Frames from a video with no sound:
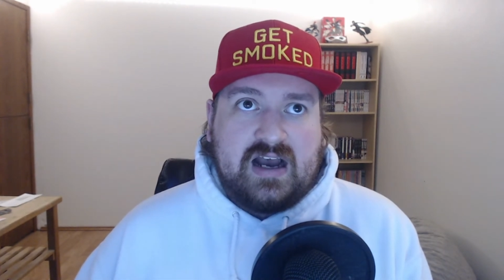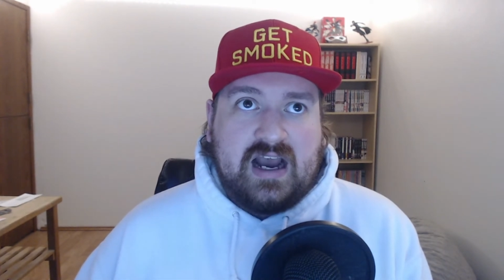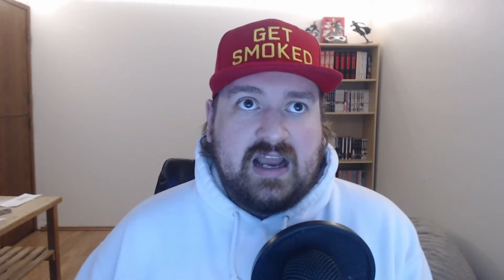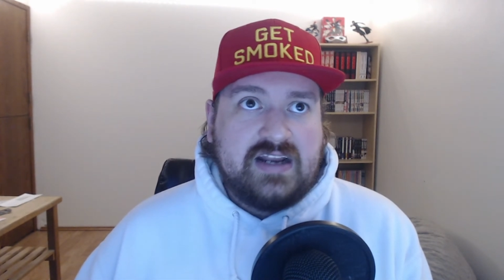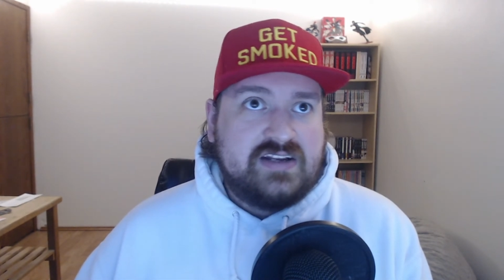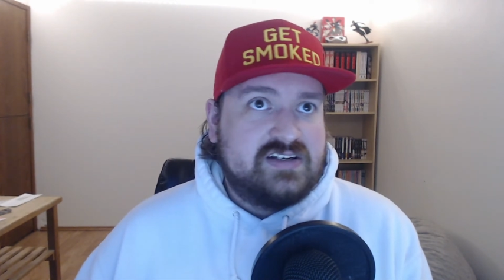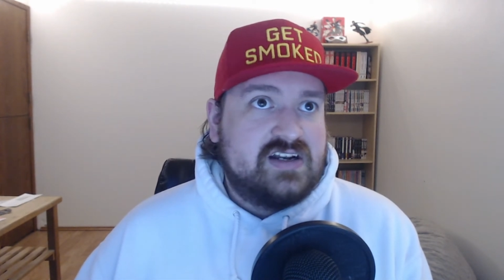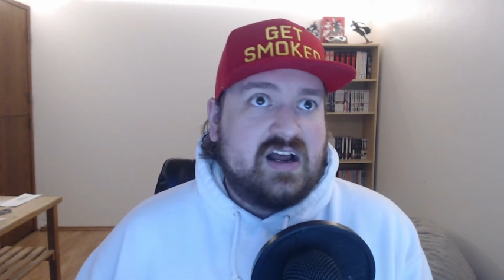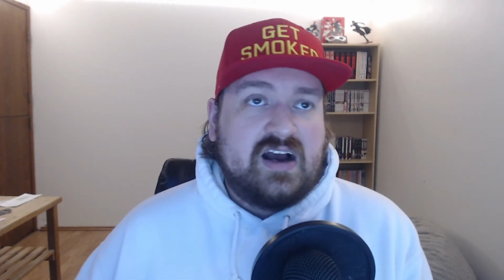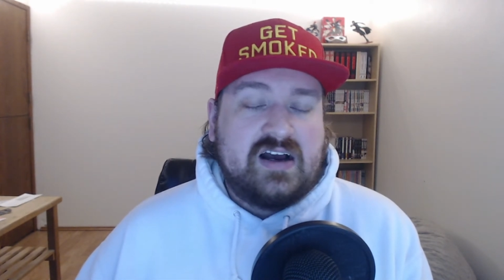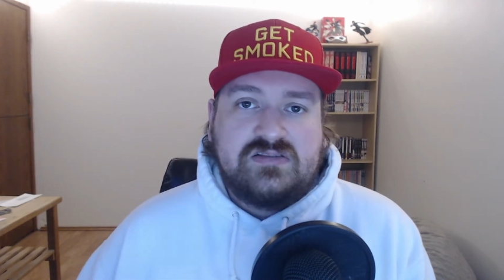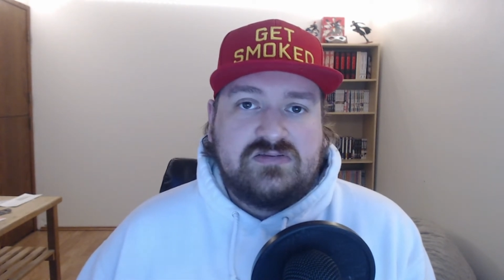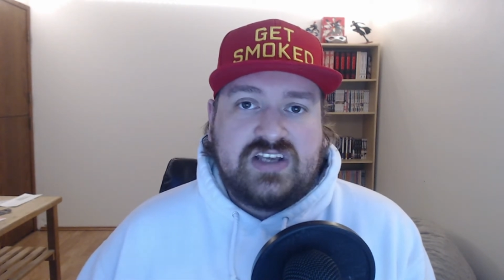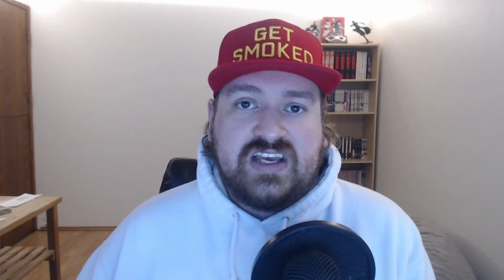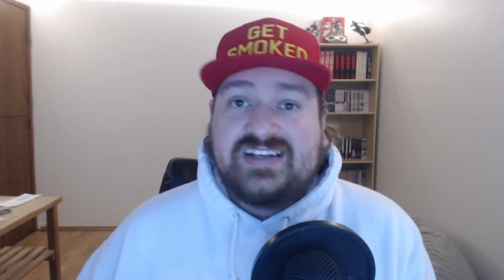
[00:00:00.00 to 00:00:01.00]
I did
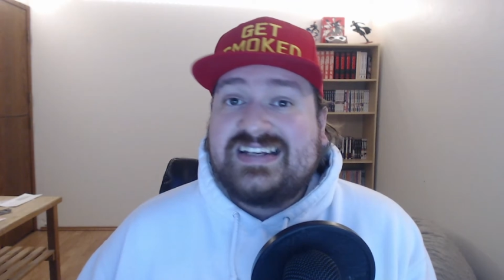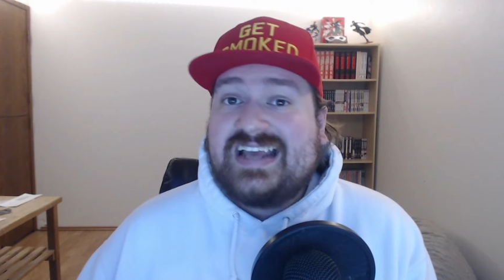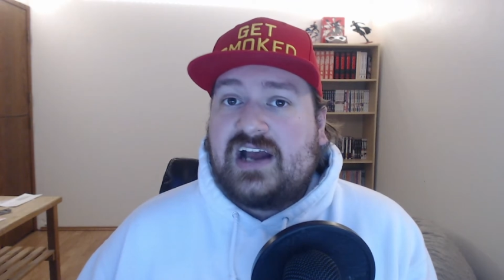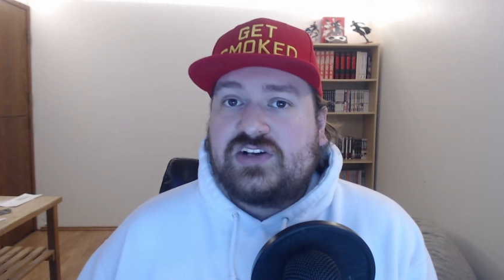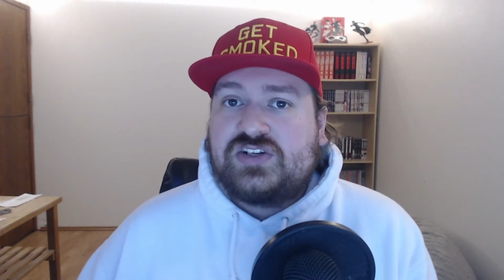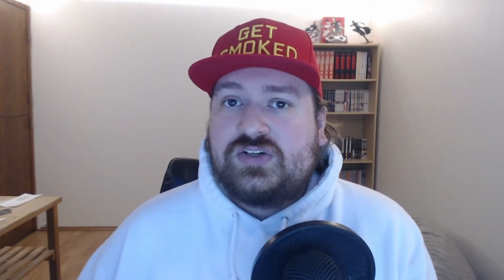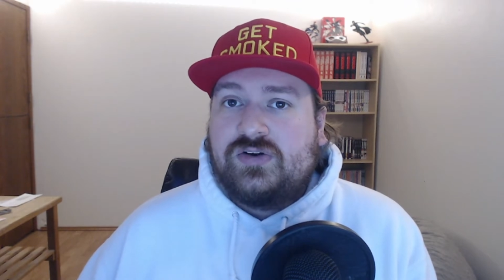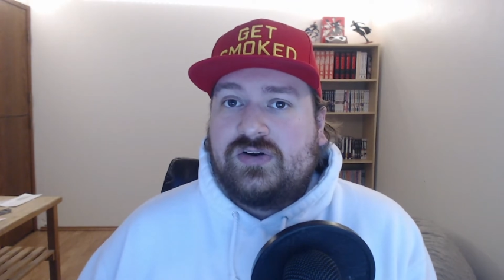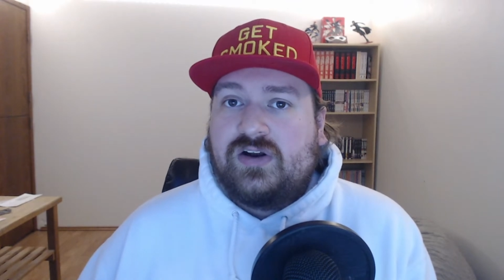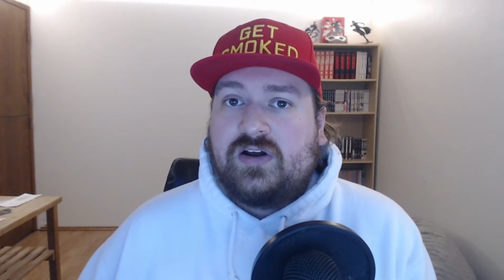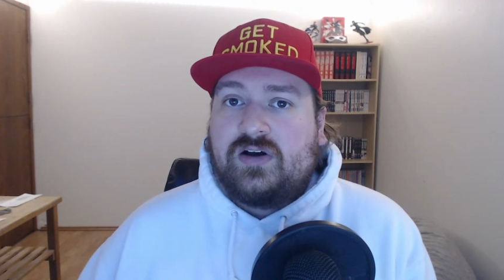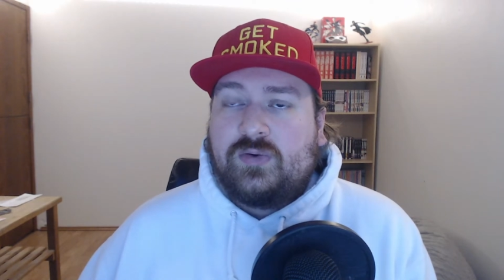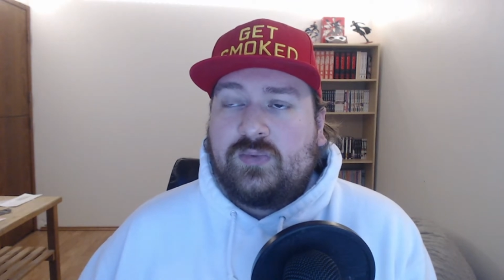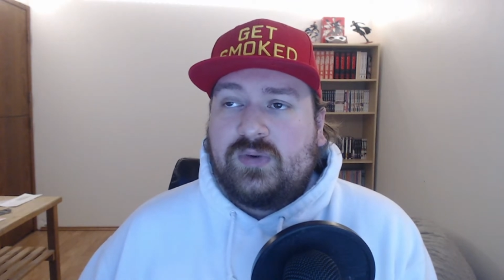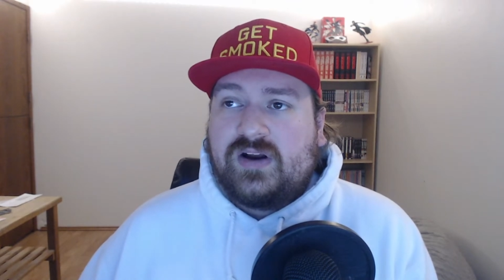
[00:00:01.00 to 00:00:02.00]
not get attached to it at
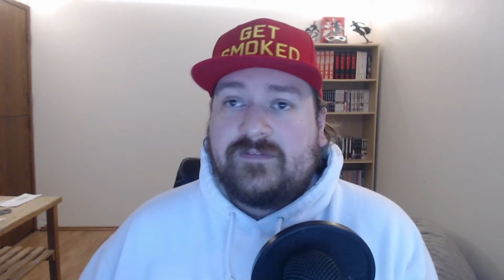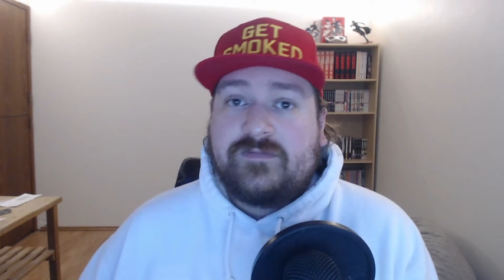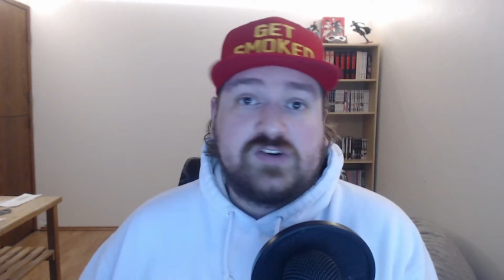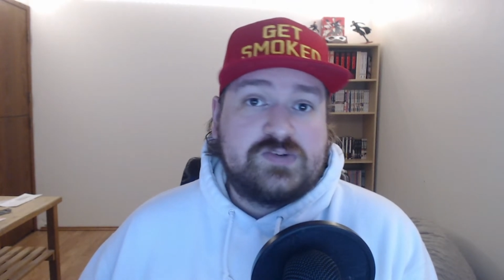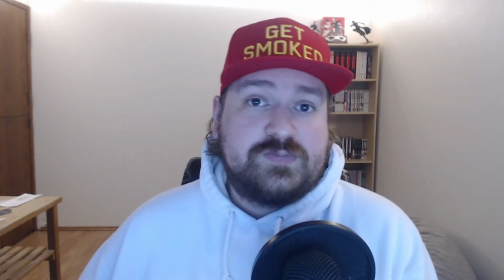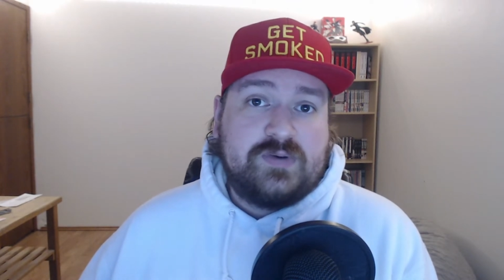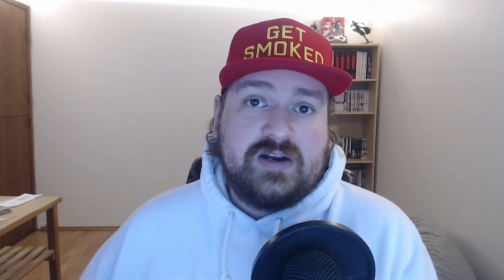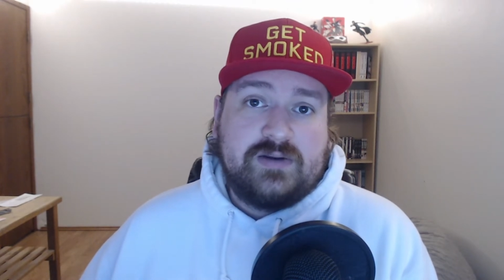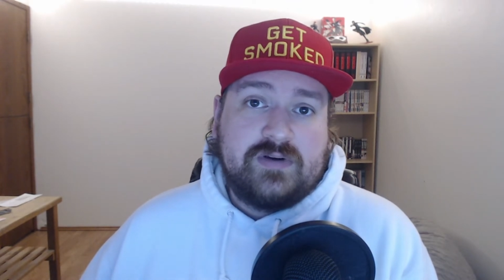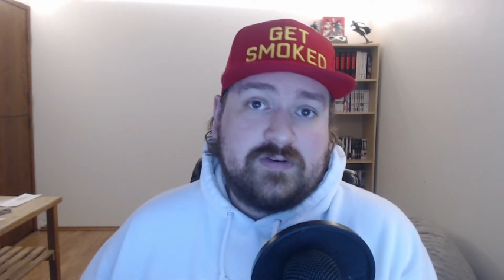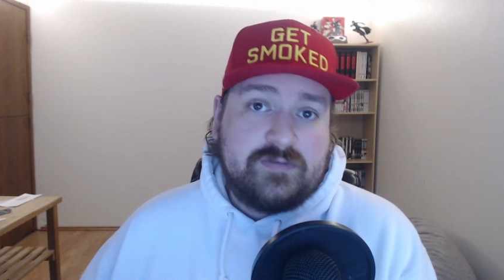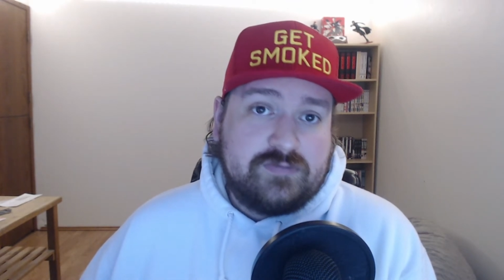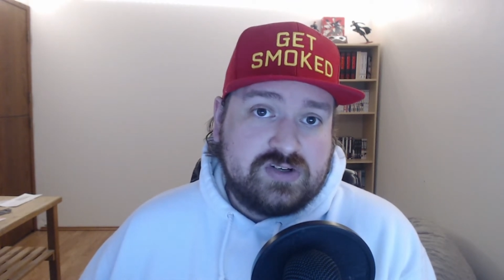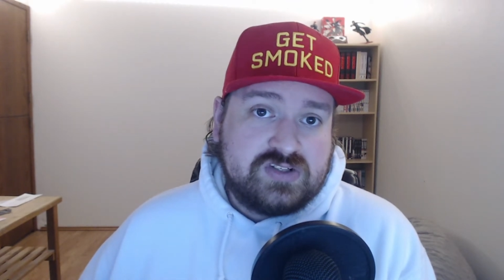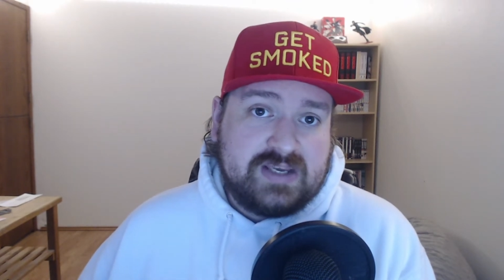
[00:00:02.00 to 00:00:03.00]
all when I first played it when it
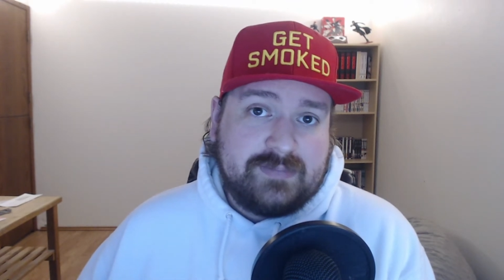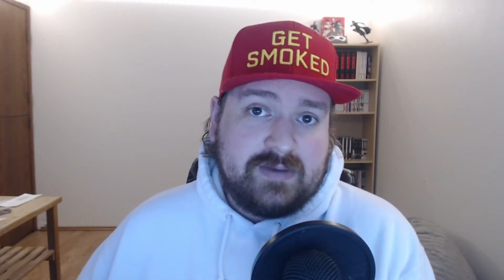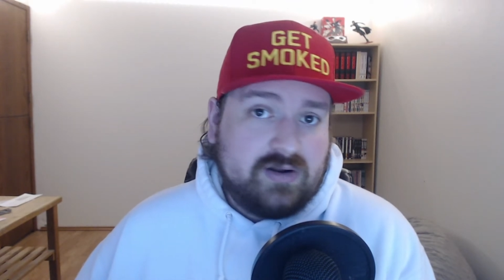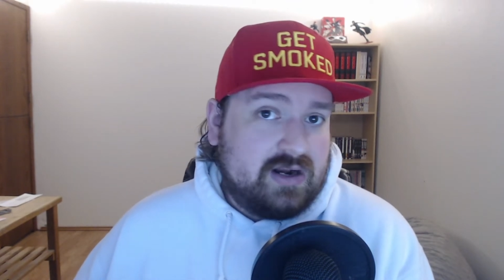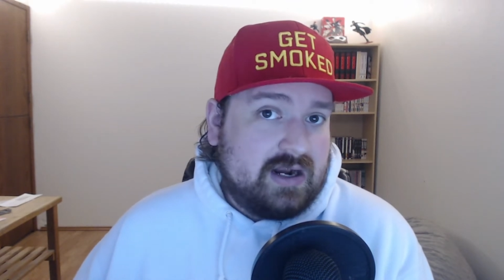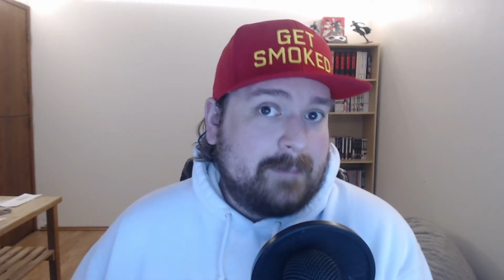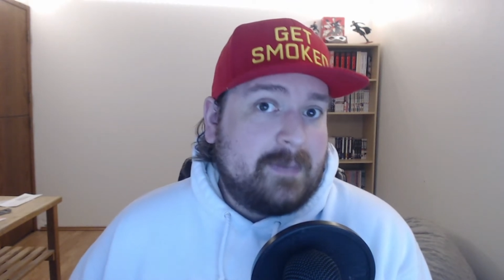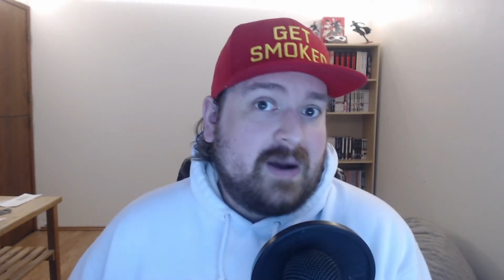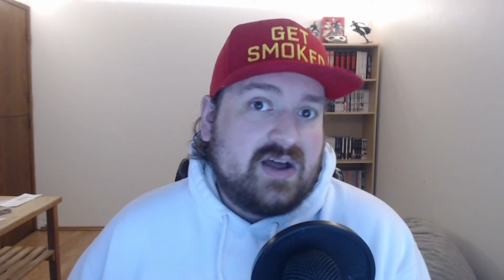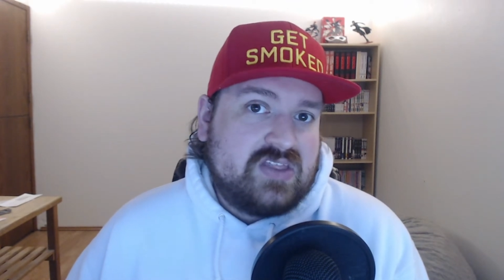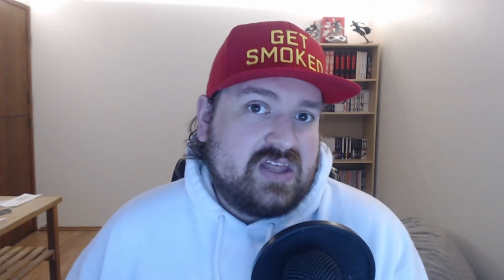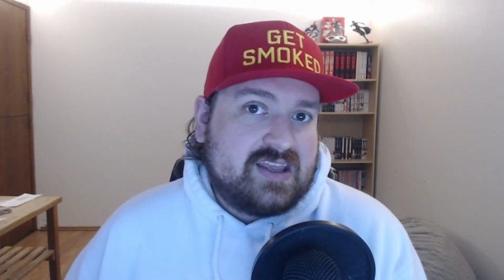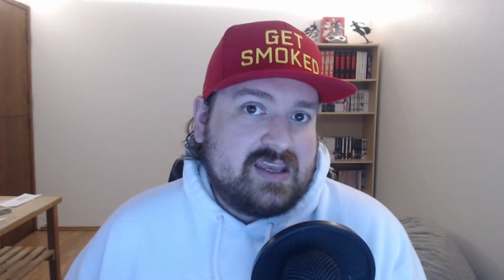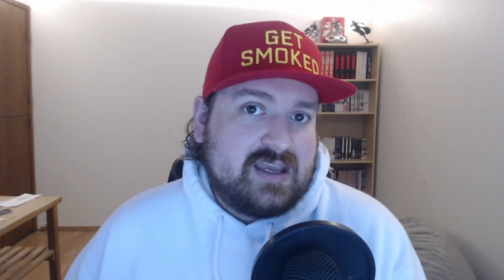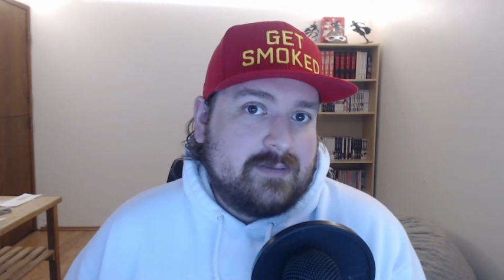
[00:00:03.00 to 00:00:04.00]
first came out, and I bought
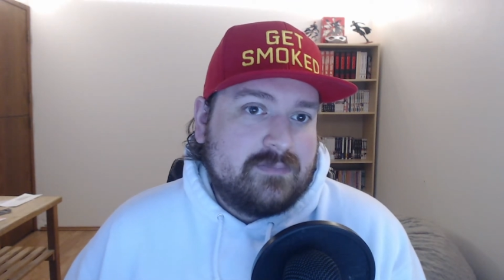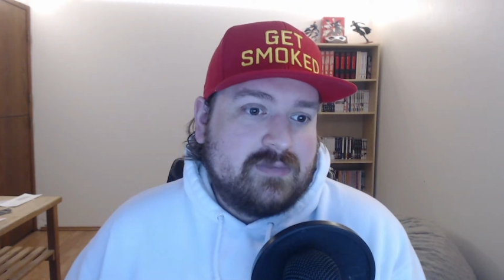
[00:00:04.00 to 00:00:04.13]
that game.